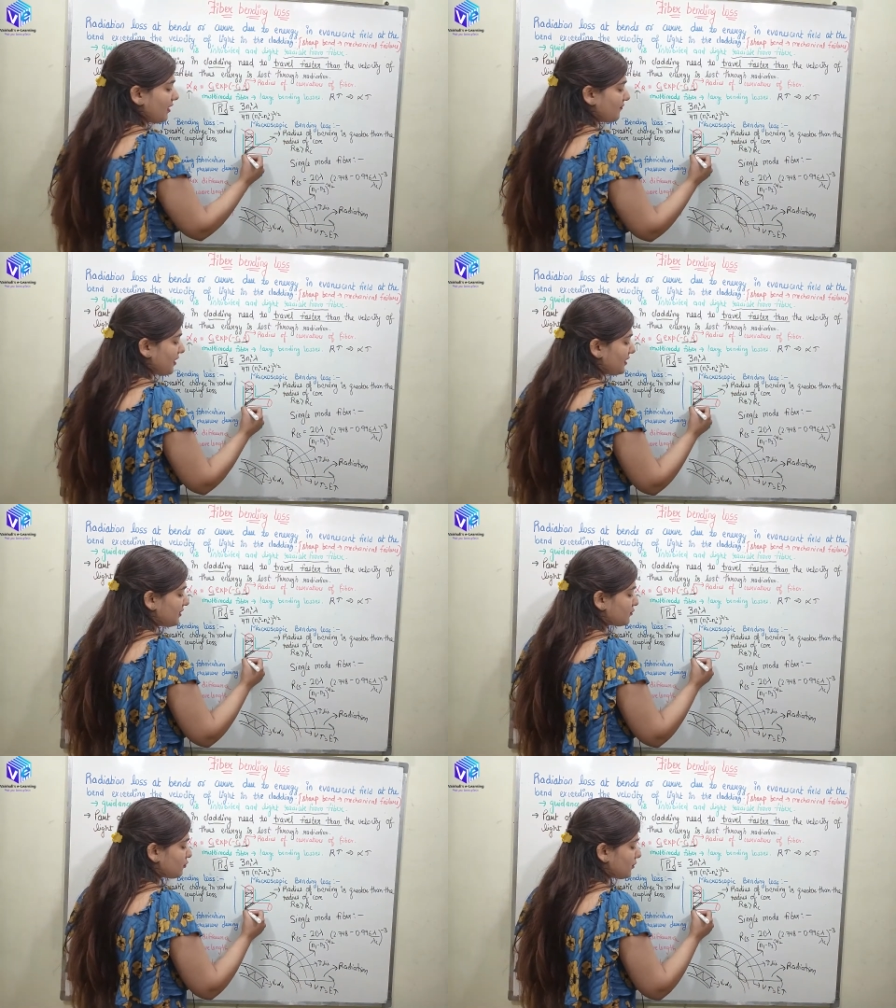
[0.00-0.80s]
and when
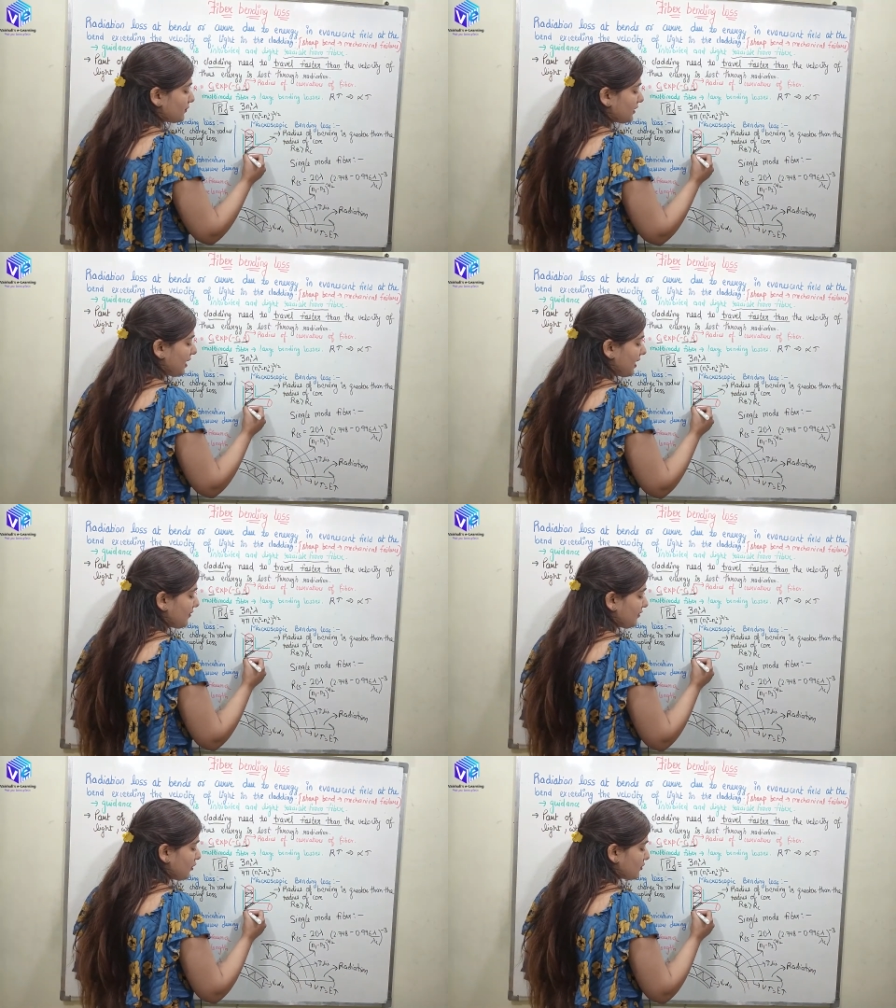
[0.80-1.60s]
it is going with a
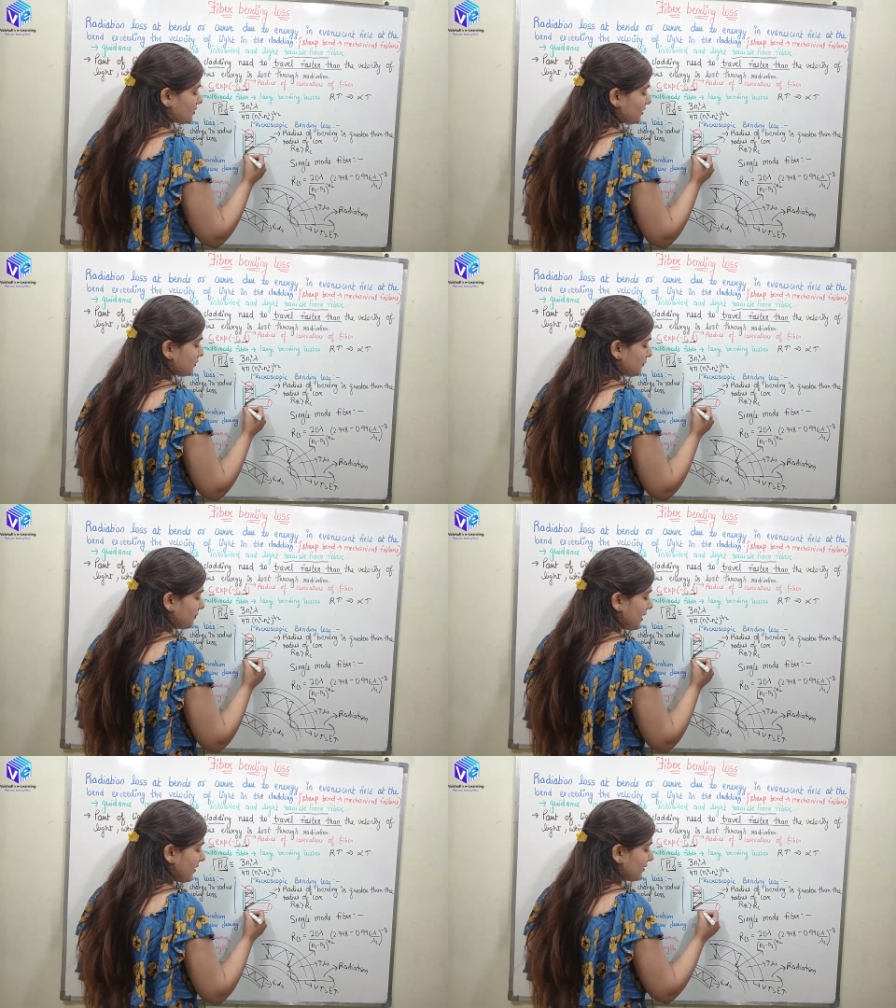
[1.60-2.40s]
higher velocity it will
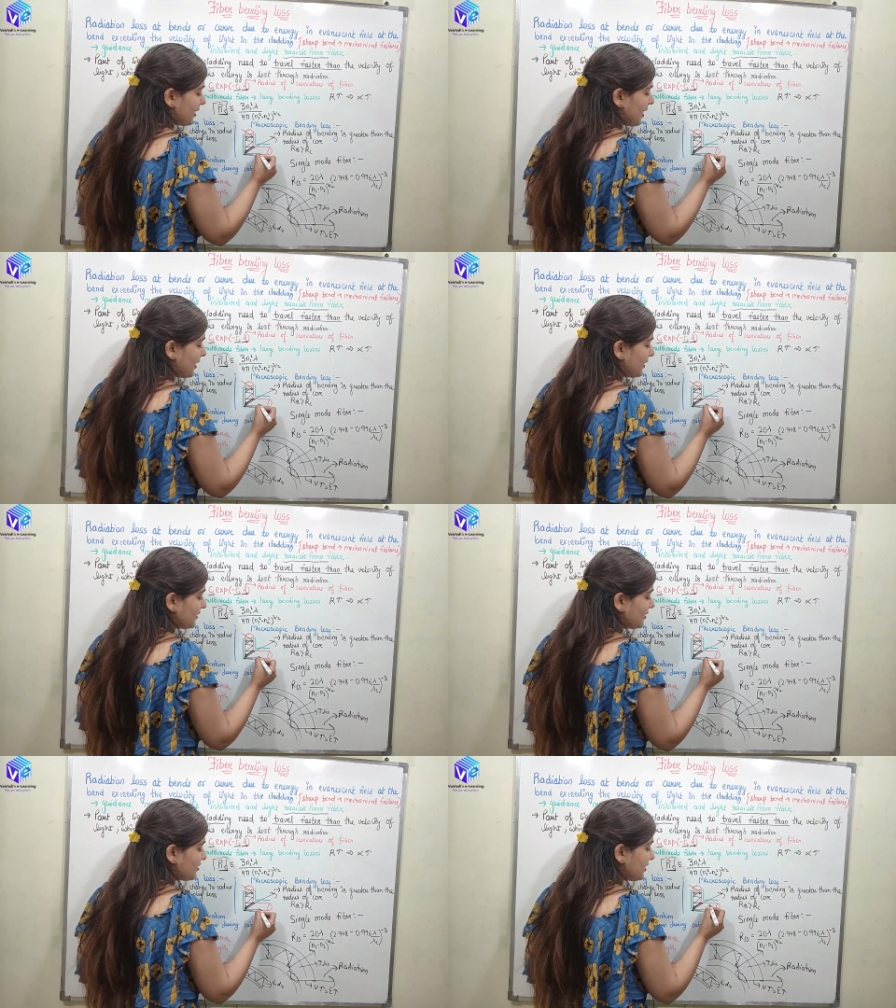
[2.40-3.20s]
be having higher
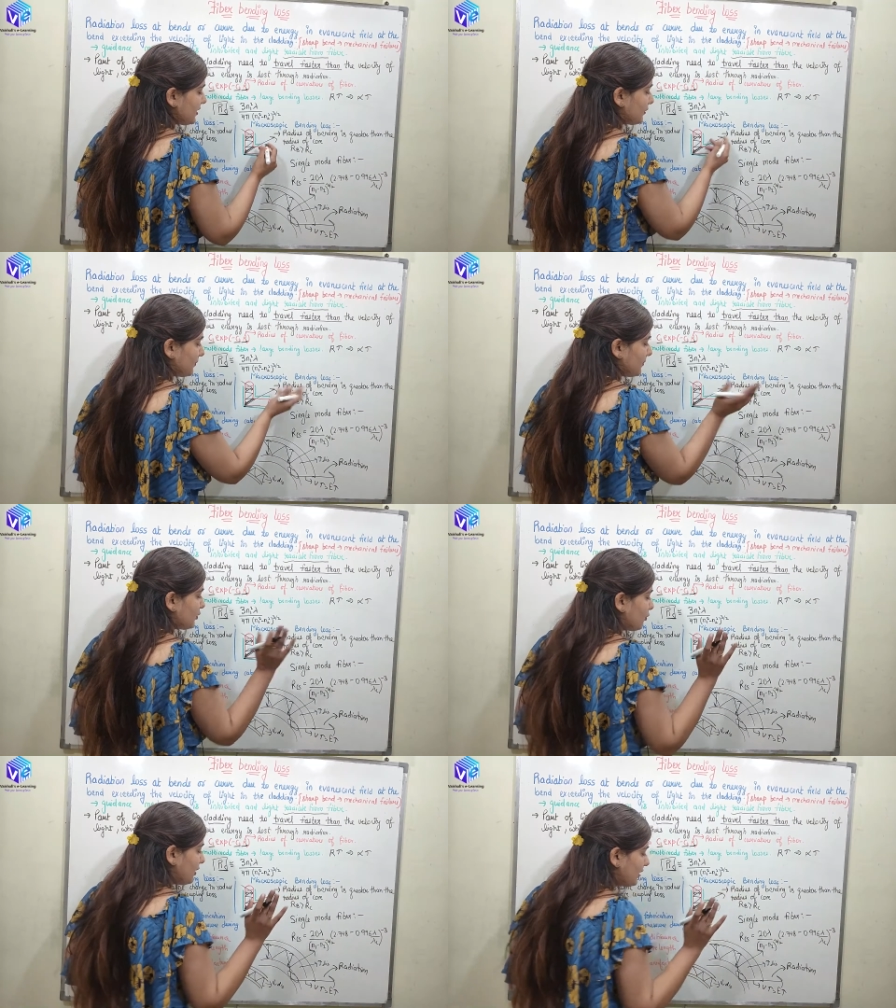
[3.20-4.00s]
energy and it will
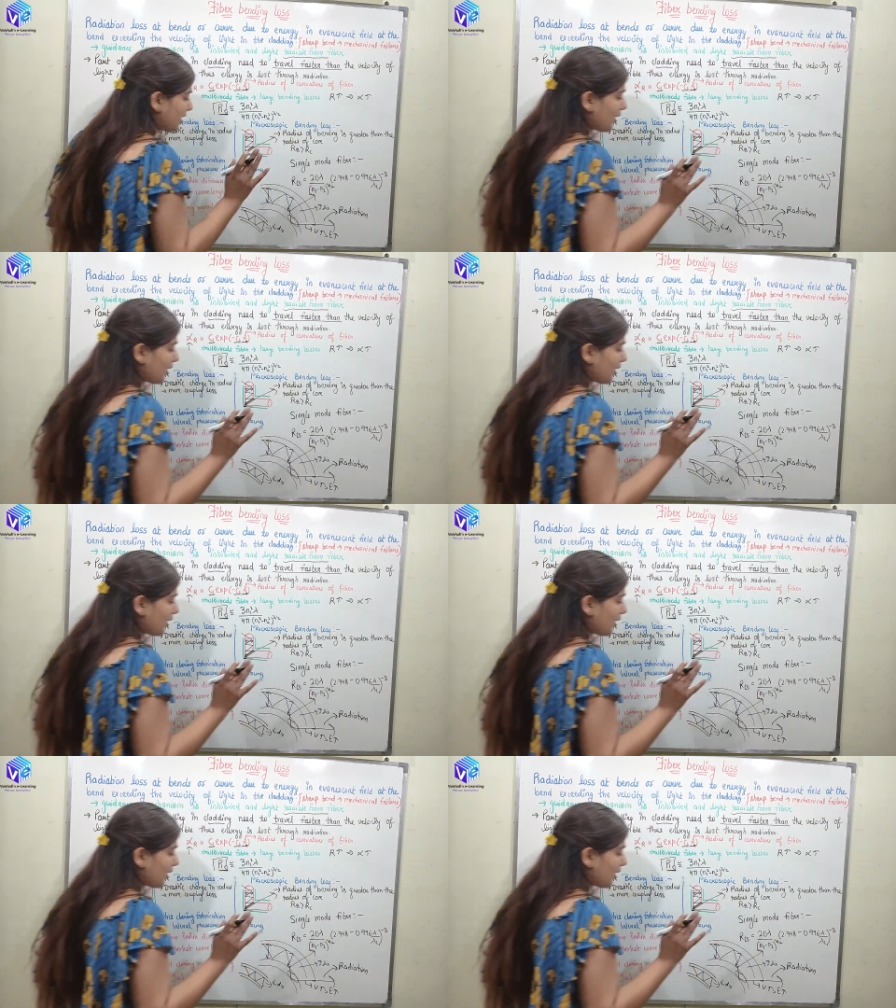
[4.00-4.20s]
be going